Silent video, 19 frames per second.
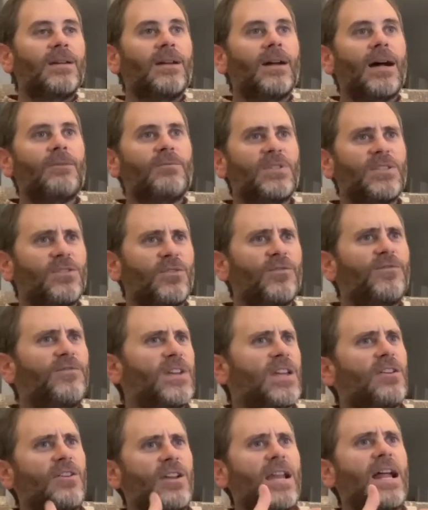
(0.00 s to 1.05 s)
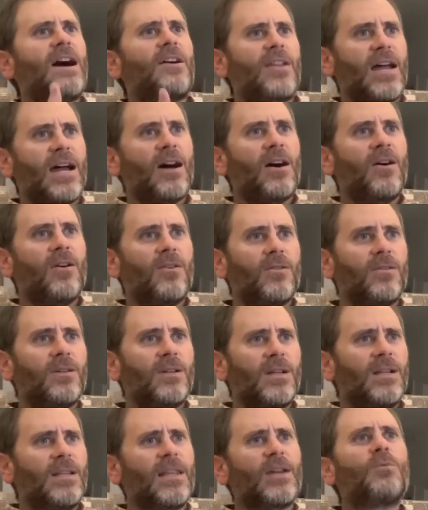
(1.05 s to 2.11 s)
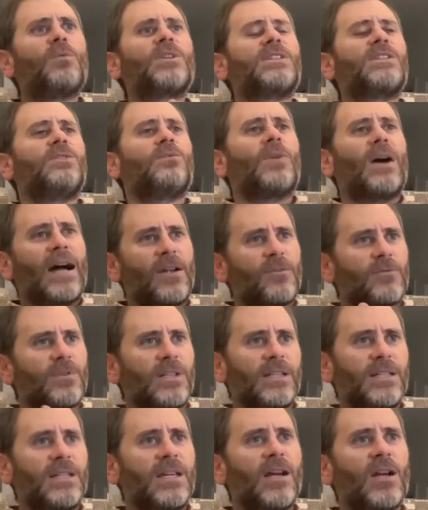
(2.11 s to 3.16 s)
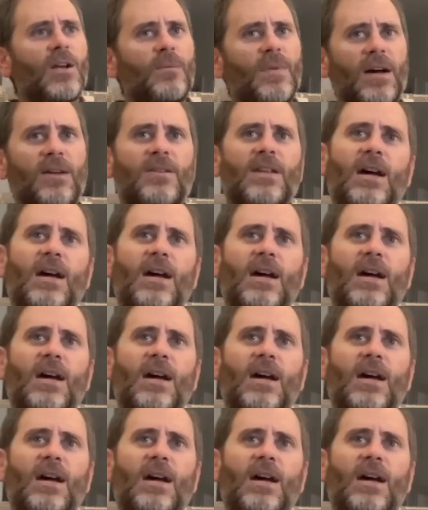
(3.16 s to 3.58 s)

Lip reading: I was still figuring out how, like, what do I really care about?